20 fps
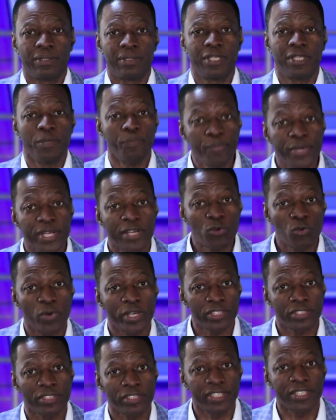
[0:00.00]
The big
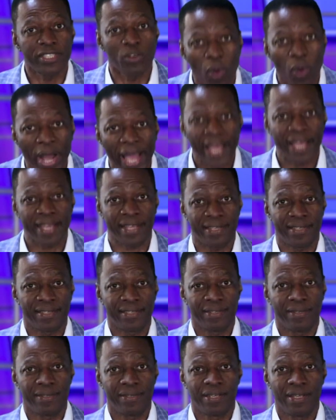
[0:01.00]
question, the why.
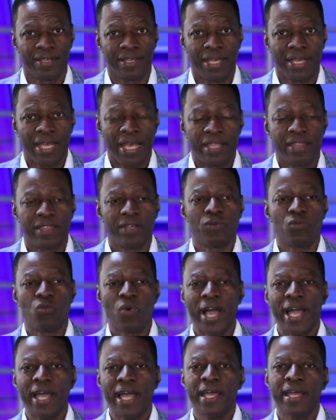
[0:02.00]
The
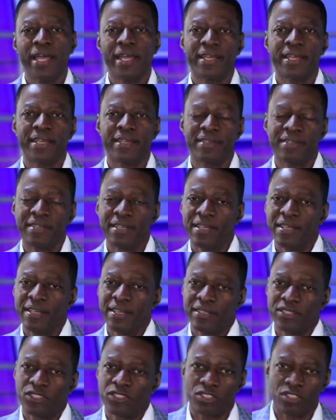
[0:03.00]
why
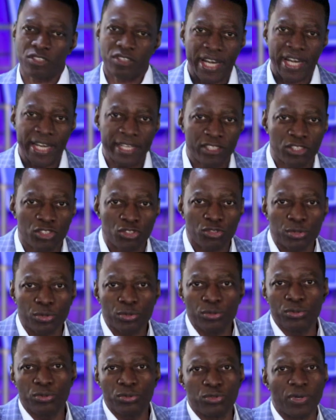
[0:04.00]
strikes
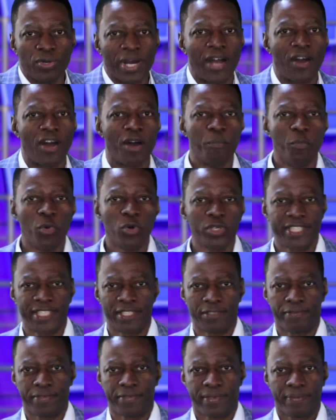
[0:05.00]
through to our
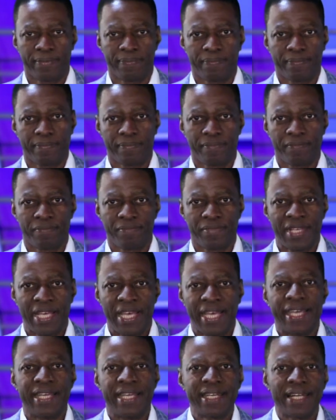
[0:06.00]
motive.
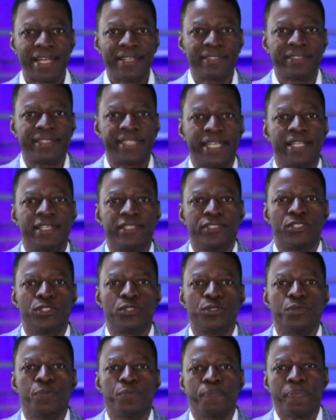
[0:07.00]
And I'll tell
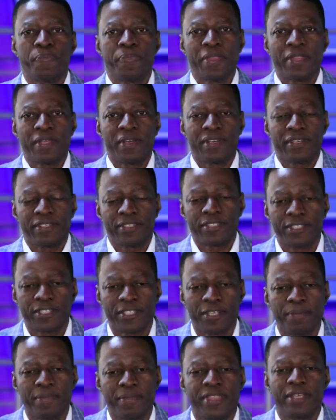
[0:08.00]
you
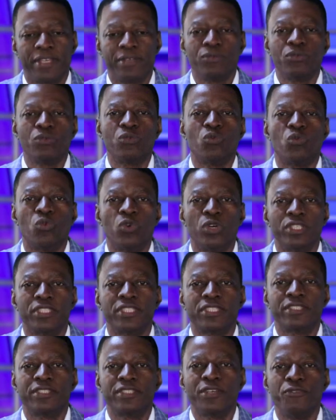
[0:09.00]
something
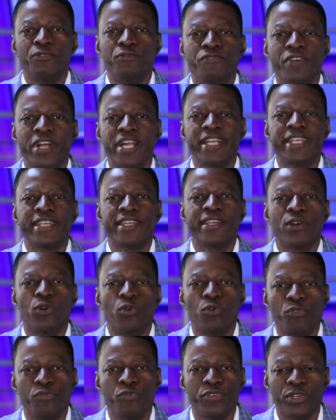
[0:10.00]
was very
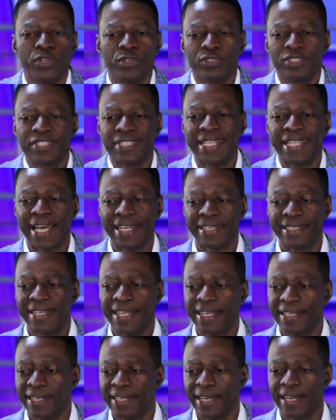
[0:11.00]
obvious that
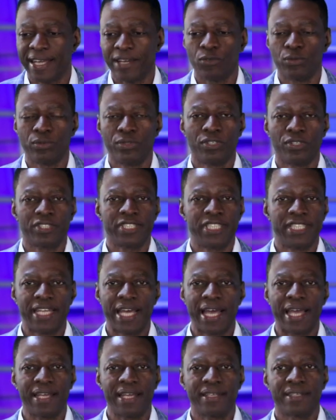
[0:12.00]
day that I could not
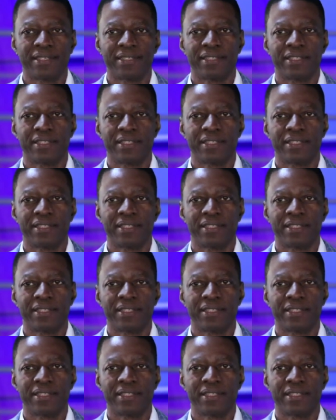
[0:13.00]
deny.